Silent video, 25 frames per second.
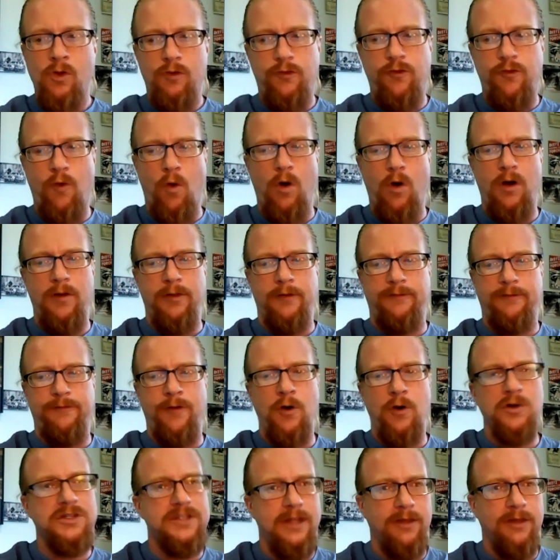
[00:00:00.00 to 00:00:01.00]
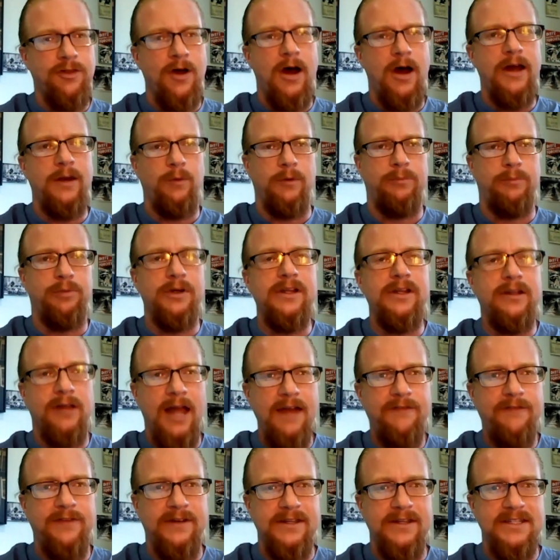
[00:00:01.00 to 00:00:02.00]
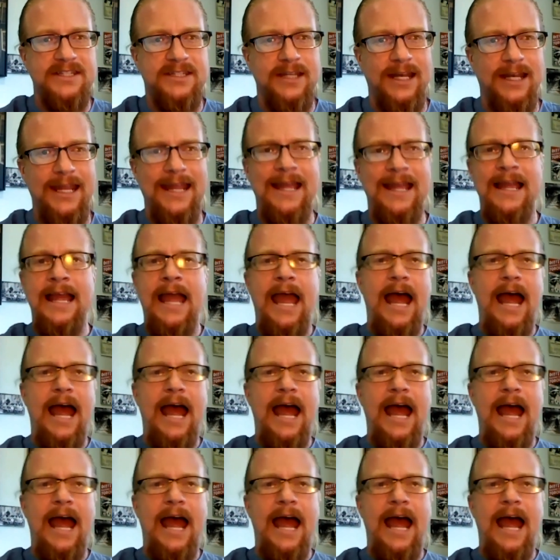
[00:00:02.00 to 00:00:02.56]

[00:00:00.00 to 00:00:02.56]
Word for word: for the folks that thought it would breathe life in the city,